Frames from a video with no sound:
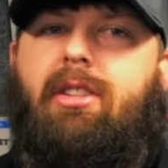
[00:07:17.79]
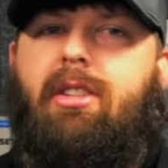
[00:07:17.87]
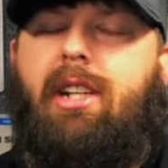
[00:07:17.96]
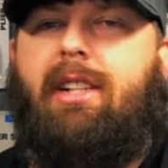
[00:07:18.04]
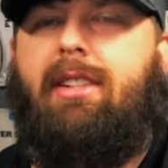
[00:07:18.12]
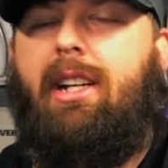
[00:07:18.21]
So
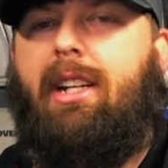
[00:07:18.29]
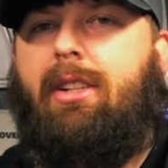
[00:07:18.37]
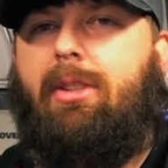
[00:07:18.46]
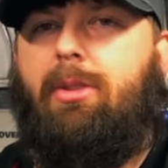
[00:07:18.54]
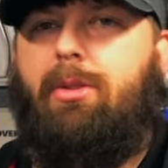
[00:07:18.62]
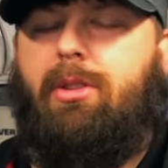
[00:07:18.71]
that's kind
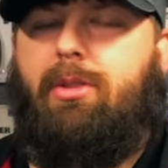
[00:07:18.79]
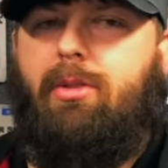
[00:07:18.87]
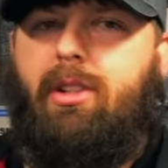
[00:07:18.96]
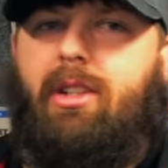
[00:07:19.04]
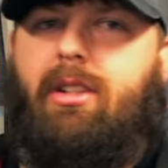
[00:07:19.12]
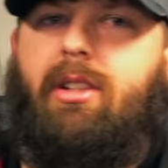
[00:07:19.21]
of cool that's as
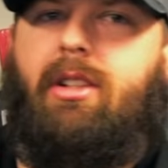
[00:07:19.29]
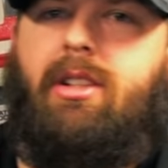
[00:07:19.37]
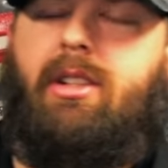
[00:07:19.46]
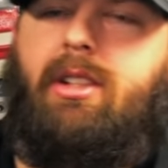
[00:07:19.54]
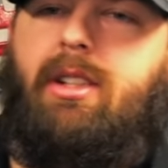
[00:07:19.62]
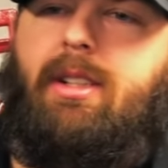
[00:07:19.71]
well.
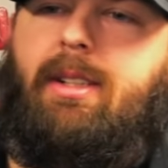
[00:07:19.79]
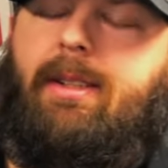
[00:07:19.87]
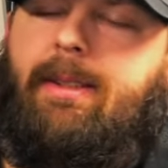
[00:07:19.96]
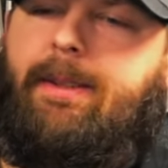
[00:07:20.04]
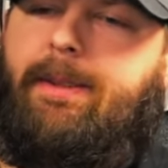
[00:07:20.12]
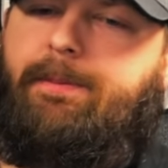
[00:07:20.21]
idea that they're
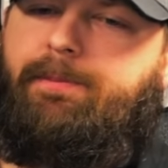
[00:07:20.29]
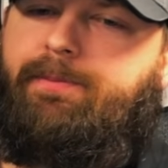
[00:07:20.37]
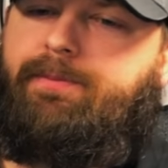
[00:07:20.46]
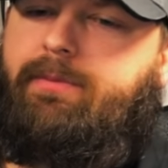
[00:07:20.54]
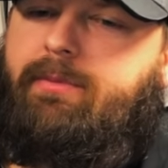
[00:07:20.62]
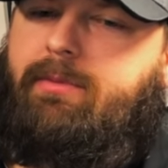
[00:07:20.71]
doing that.